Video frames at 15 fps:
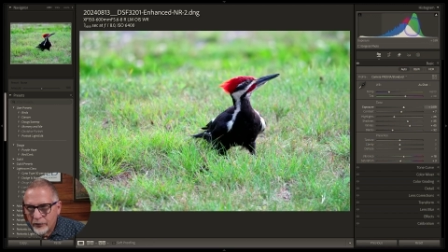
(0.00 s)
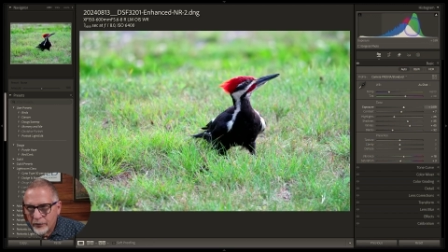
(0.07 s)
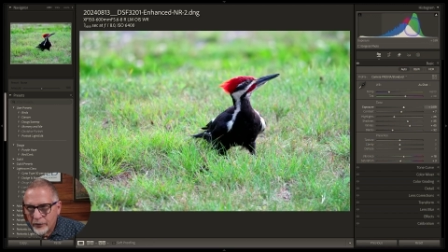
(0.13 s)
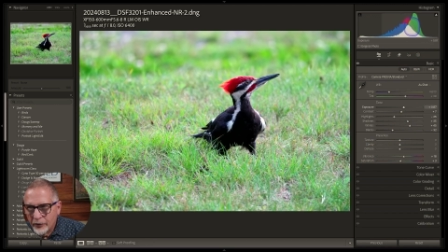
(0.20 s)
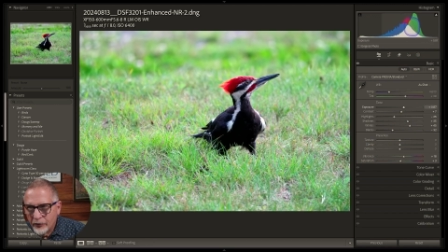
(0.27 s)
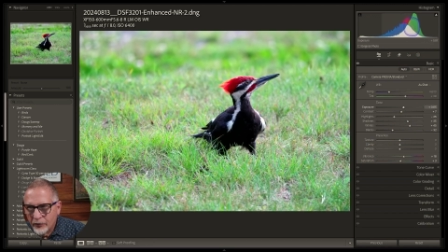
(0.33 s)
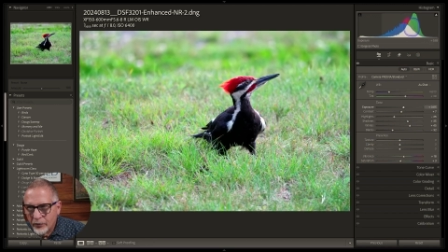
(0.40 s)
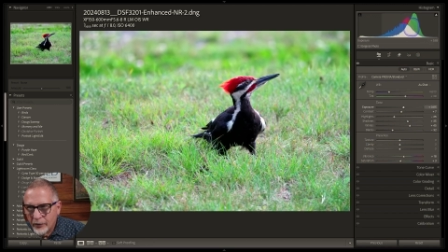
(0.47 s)

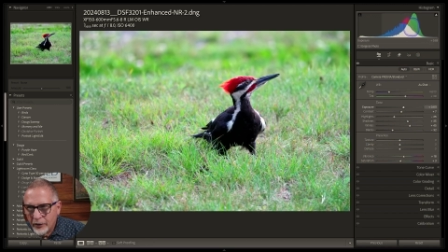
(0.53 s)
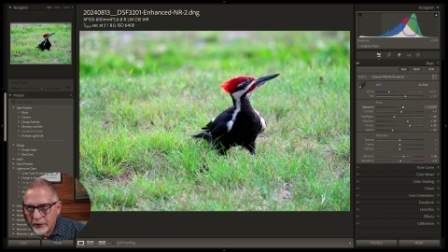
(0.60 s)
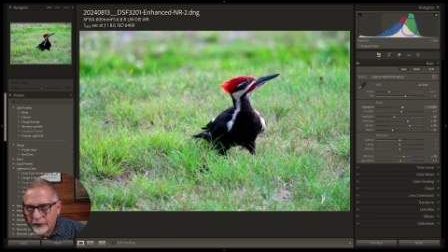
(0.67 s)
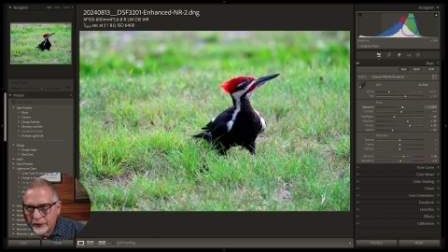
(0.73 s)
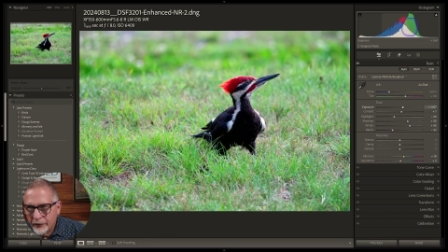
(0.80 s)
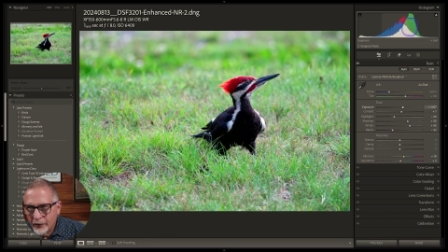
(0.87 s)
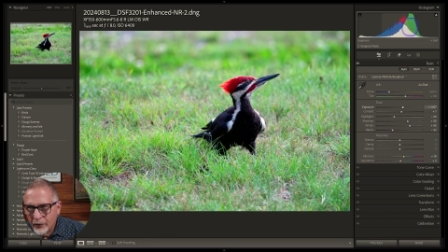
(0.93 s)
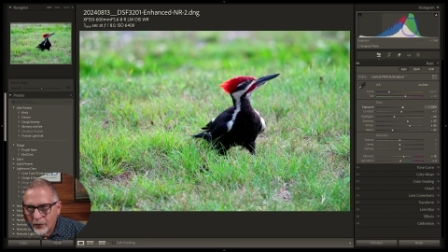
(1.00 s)
to
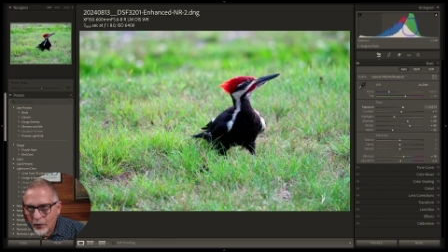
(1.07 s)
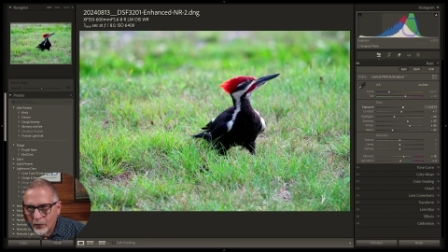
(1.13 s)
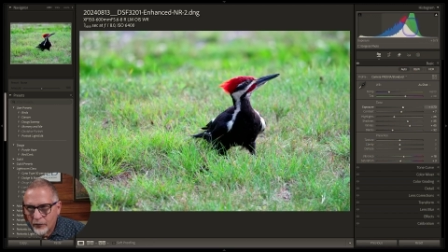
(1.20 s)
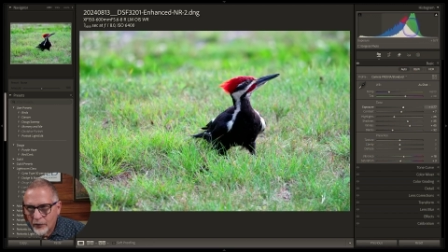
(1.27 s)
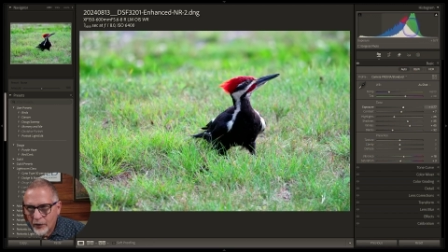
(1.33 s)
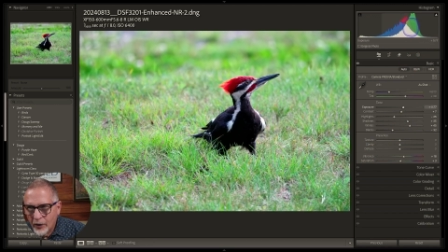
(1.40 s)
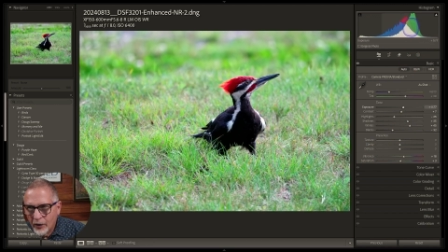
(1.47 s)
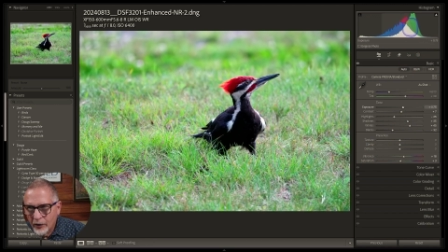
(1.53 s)
increase the
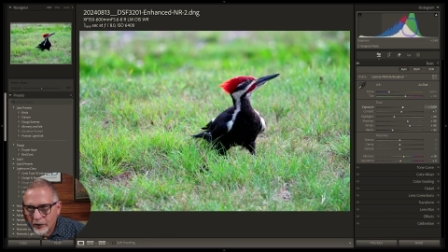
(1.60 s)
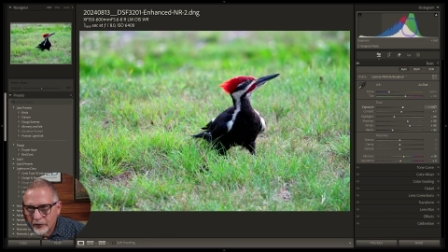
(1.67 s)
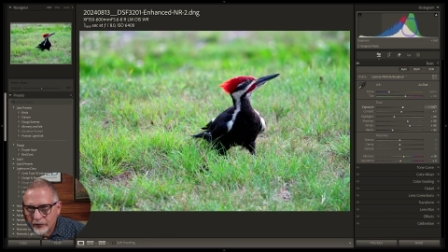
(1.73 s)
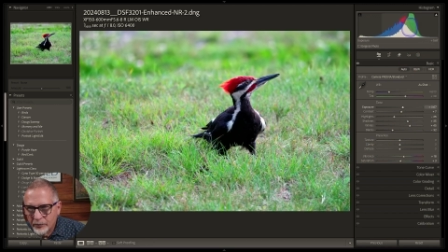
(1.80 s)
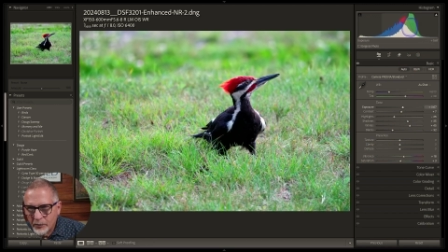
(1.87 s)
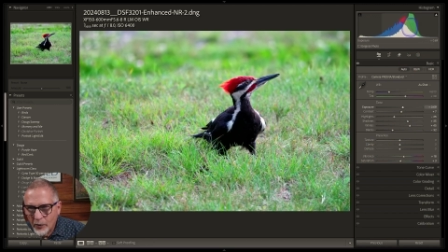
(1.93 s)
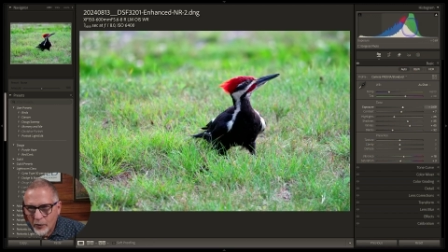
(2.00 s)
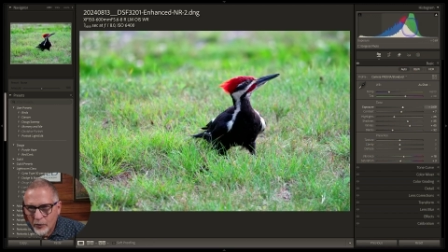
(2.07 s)
overall
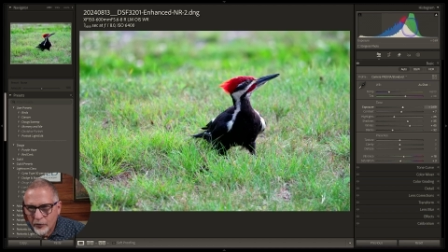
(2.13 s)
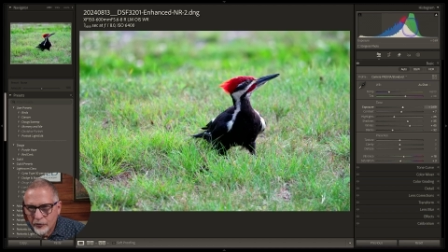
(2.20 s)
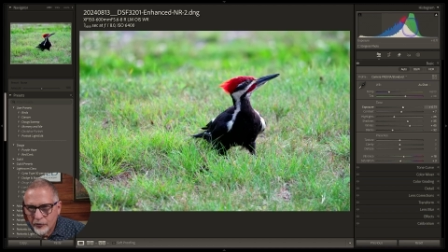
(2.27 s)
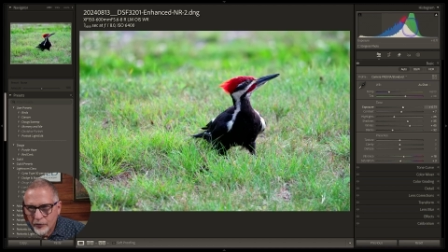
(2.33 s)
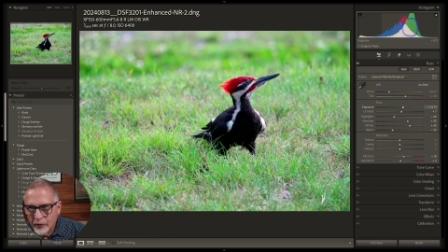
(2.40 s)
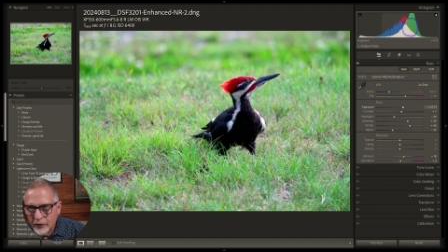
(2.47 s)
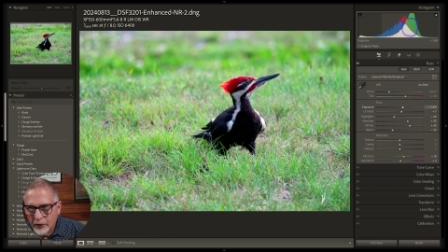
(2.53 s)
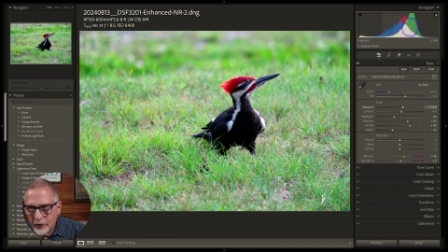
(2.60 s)

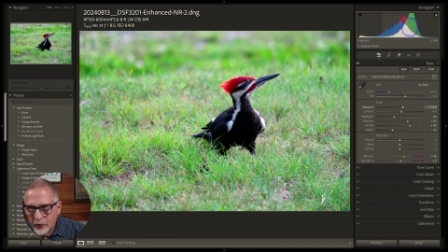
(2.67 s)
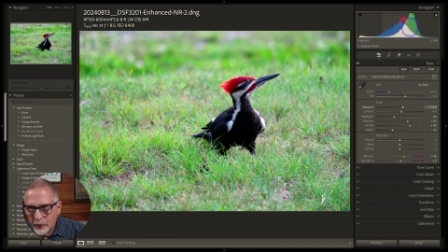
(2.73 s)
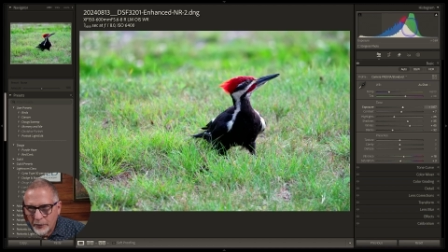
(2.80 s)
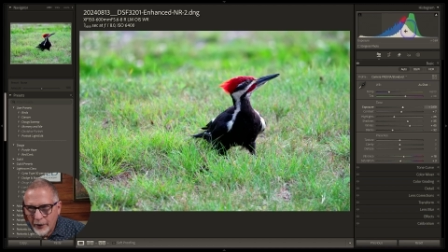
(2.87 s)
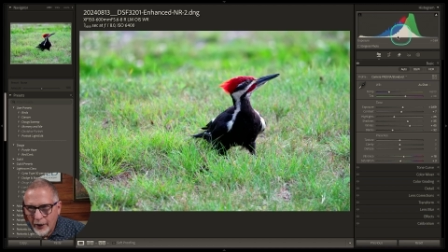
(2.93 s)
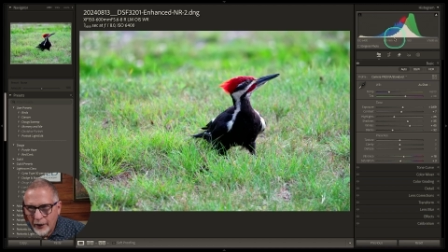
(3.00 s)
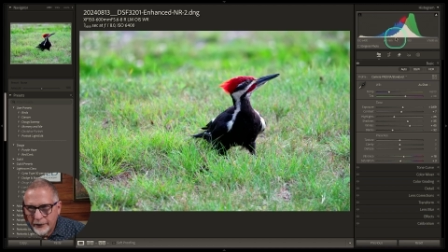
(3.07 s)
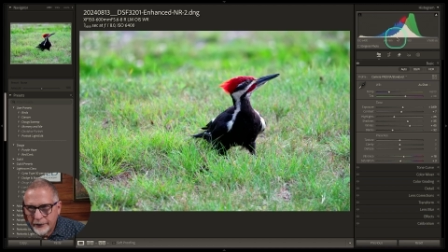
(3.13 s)
exposure a little
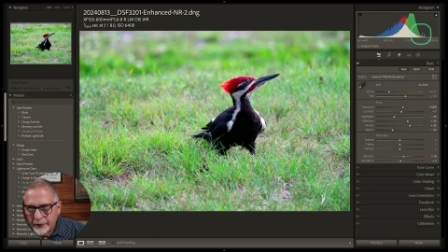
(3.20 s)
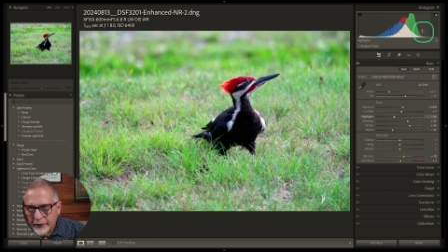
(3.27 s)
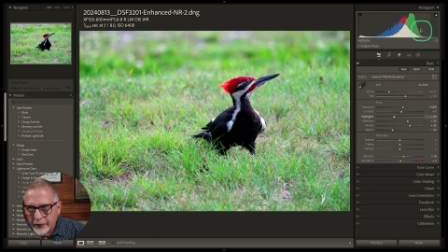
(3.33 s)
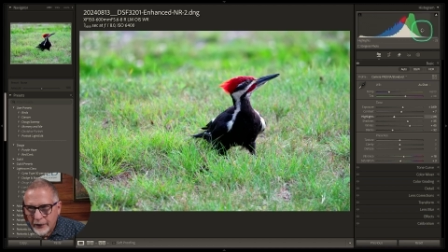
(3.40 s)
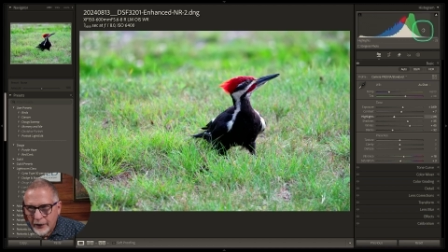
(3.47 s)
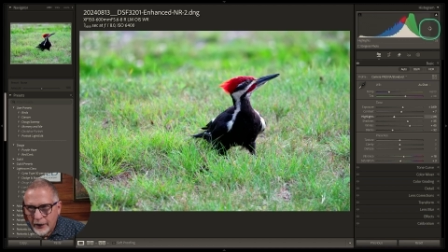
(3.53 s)
bit